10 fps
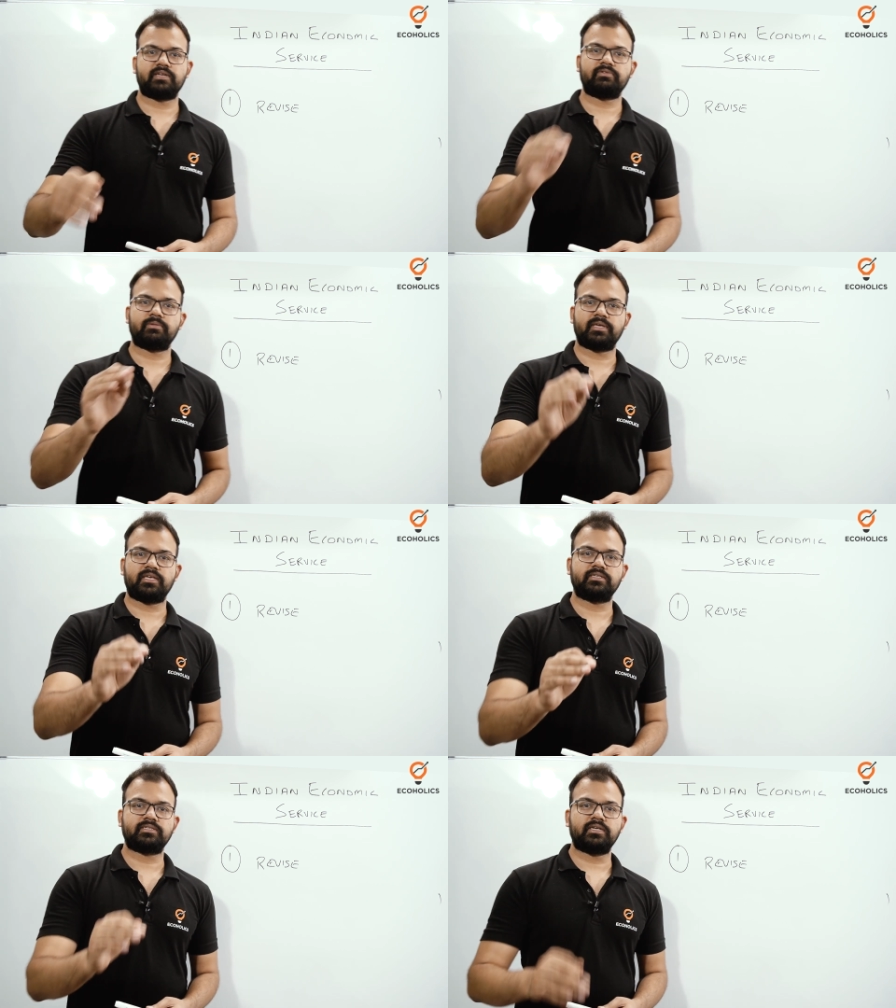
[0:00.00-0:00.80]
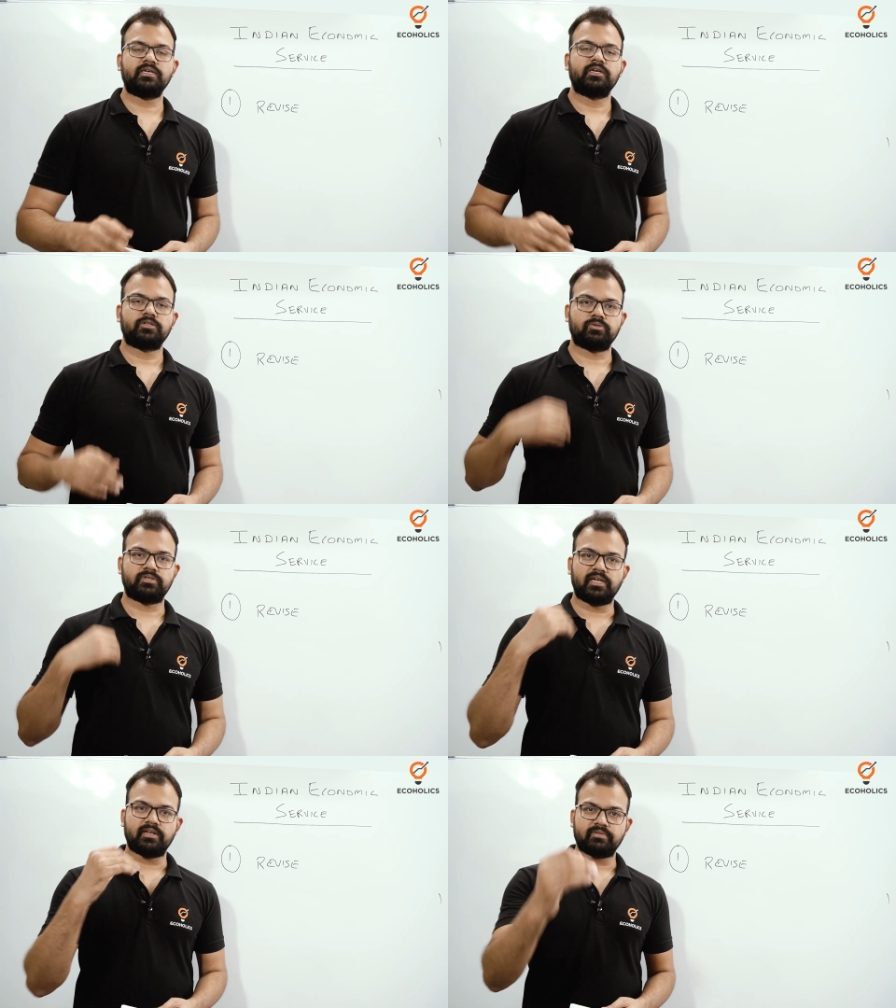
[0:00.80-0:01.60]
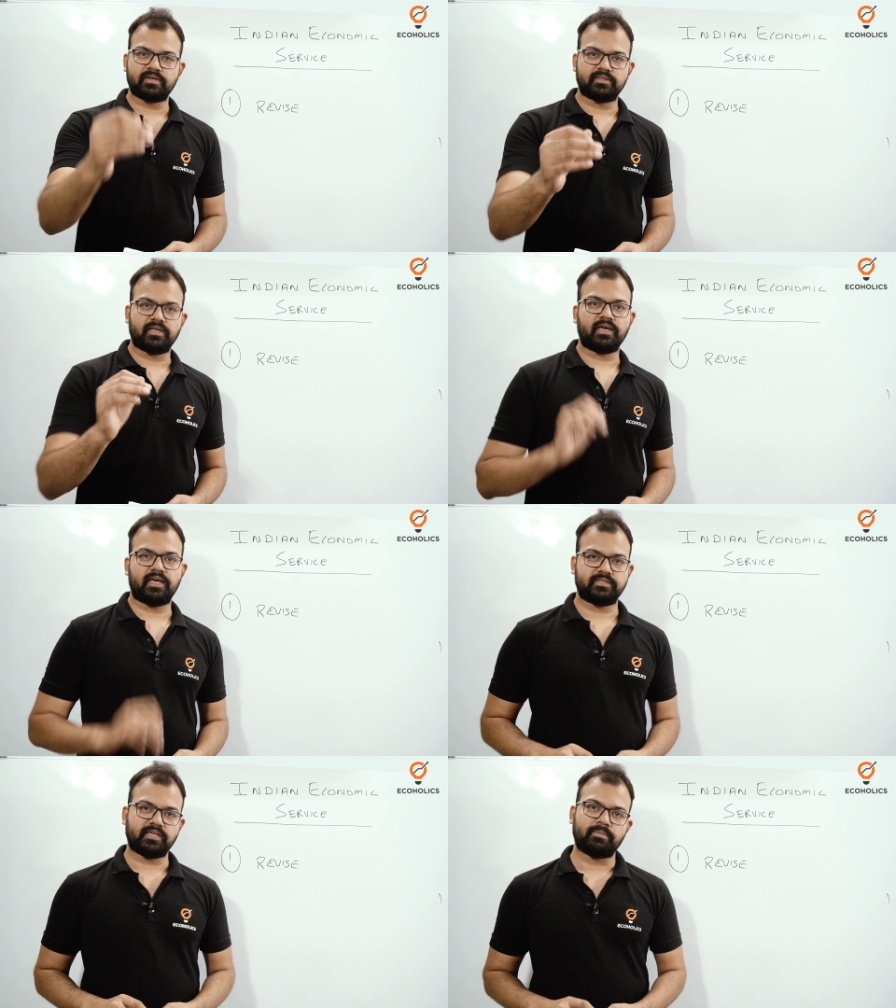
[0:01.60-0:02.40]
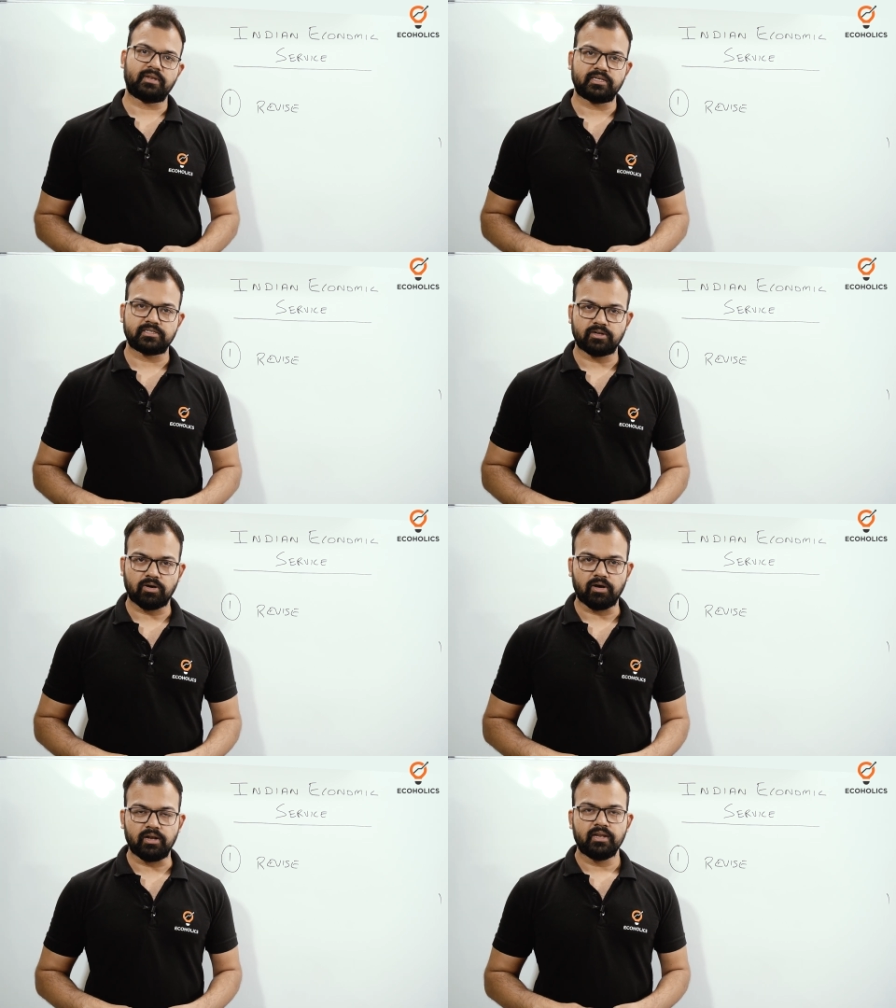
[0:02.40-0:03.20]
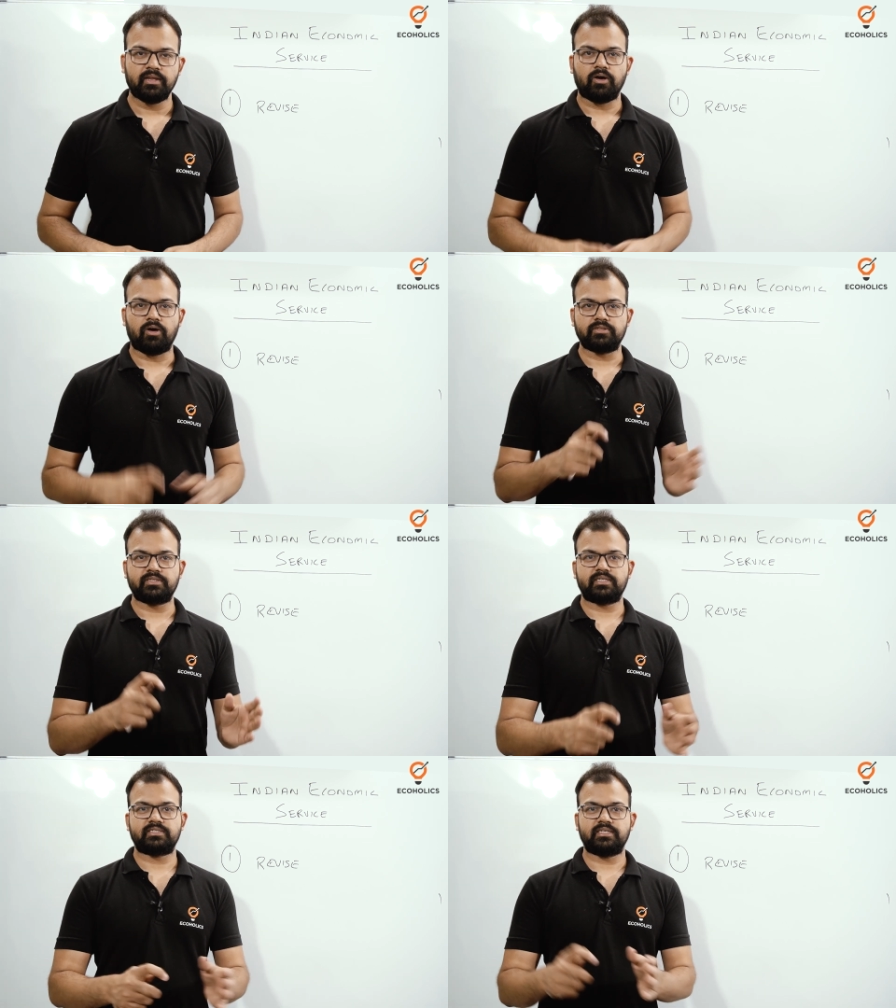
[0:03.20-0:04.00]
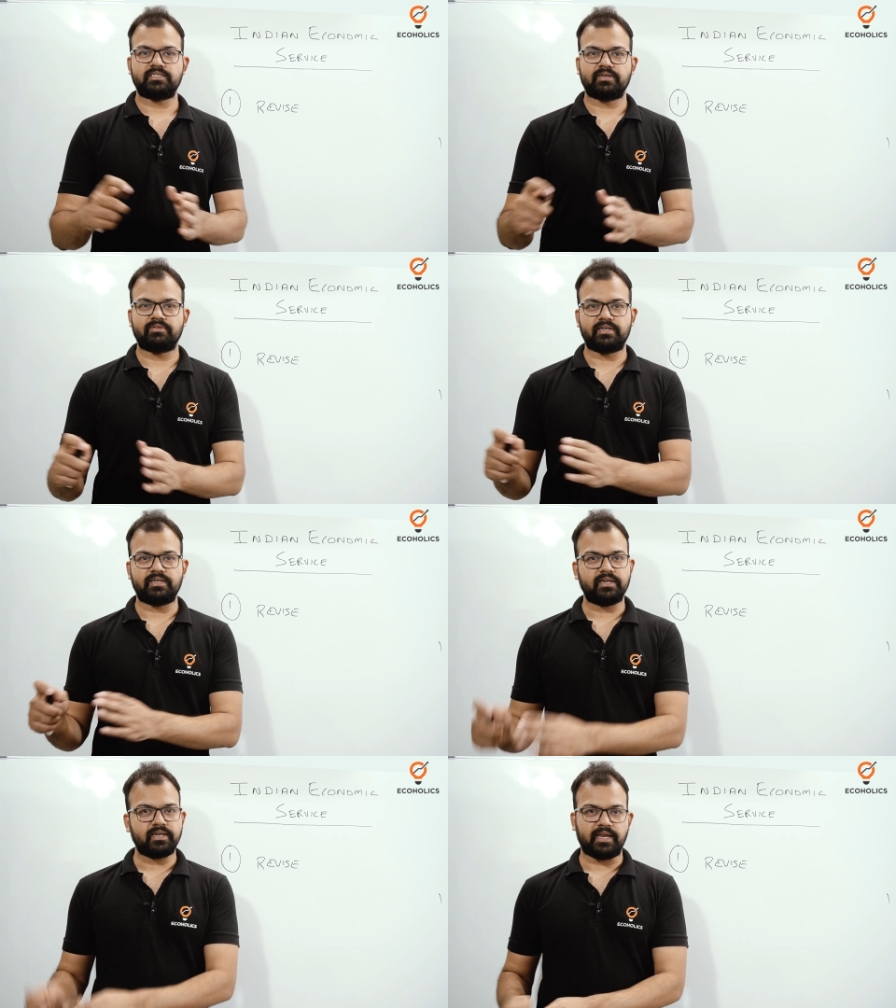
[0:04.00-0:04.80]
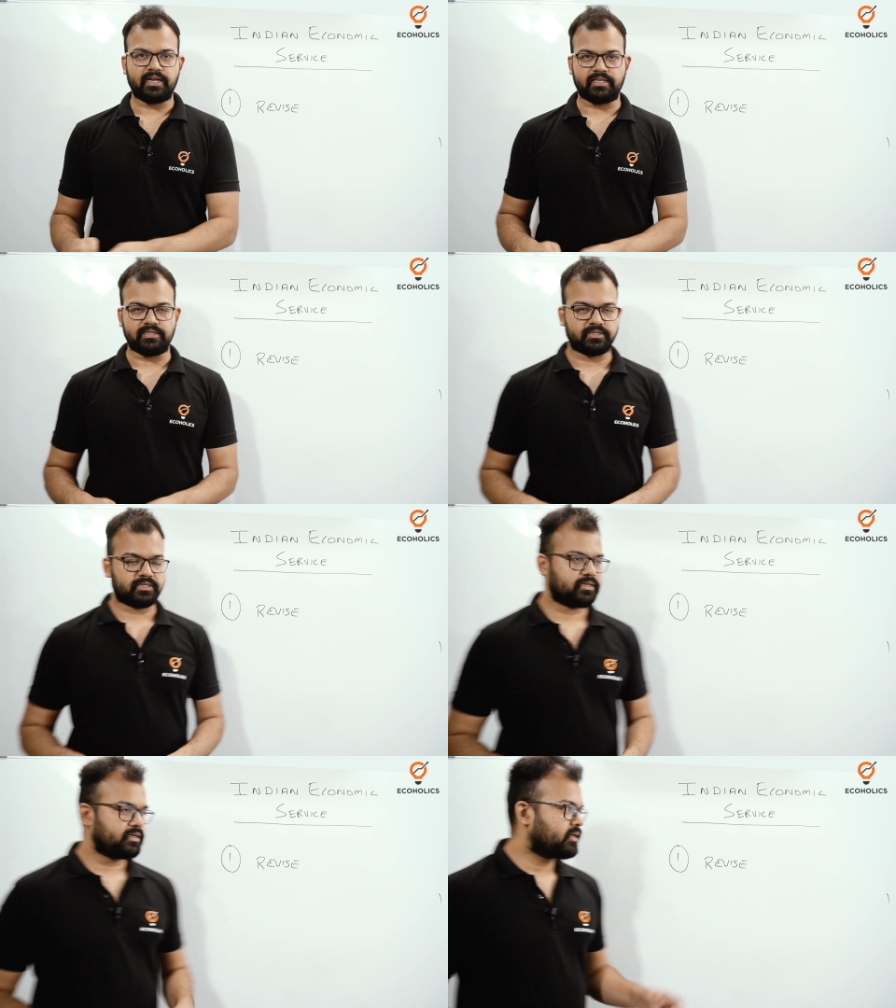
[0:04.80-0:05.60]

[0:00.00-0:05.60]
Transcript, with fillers: it will be easy to deliver in the examination hall on sixteenth, seventeenth and eighteenth.